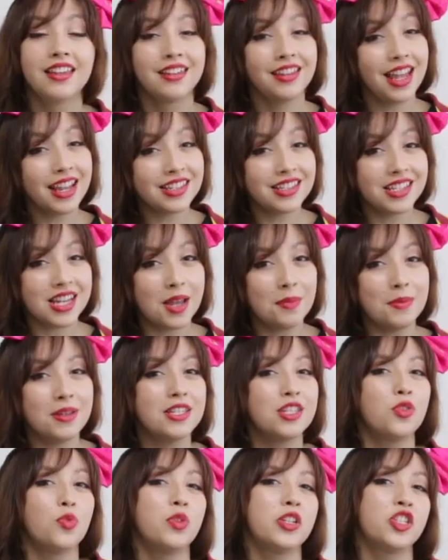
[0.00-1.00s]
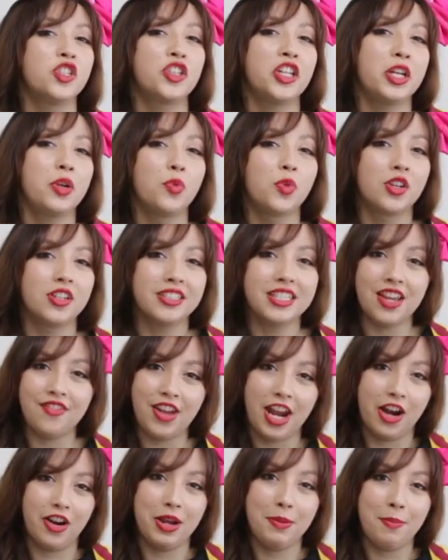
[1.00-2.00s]
Next up is the Wizarding World of
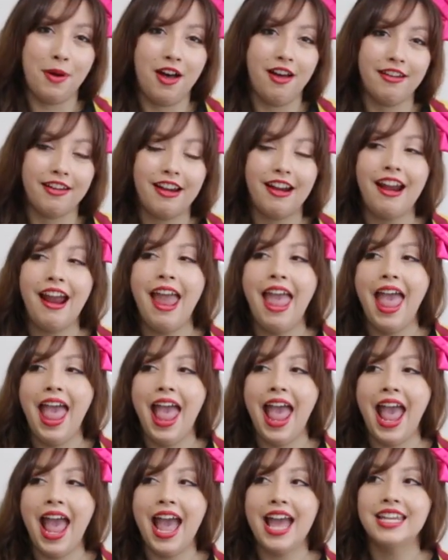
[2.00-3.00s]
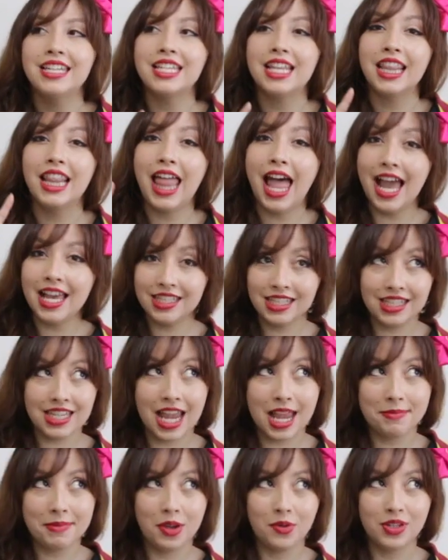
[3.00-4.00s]
Harry Potter, and last
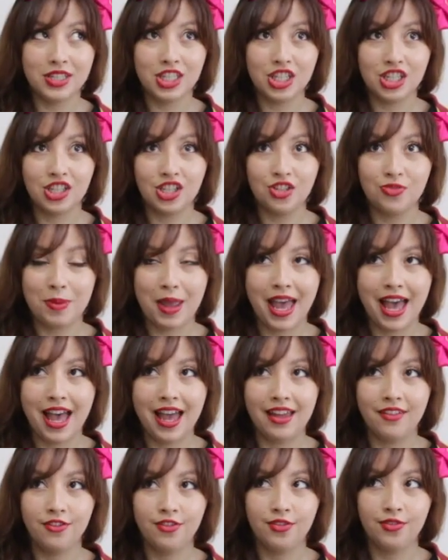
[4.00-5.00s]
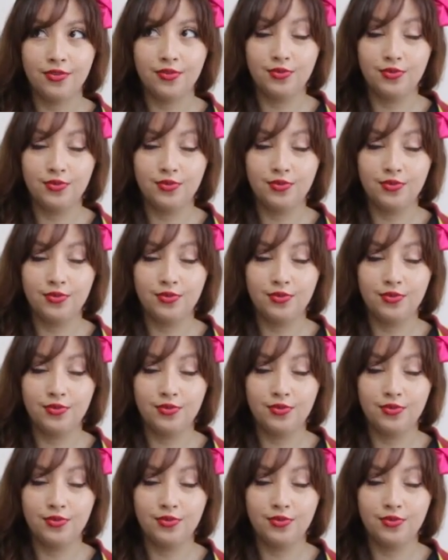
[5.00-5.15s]
time I went to Japan,